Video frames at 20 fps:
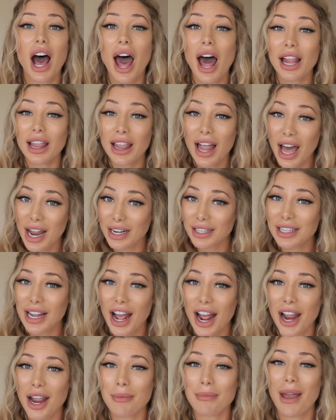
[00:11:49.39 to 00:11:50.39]
a lot of
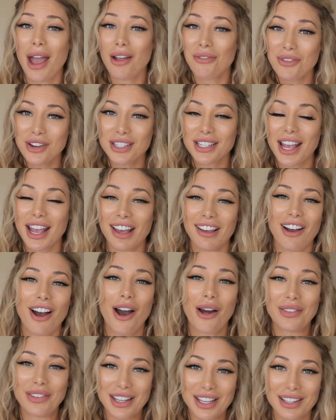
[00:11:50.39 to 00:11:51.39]
time every day
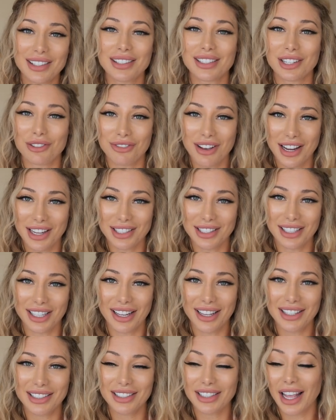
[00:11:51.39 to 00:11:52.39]
on these
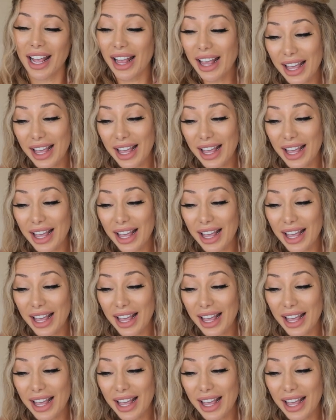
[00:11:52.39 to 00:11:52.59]
devices.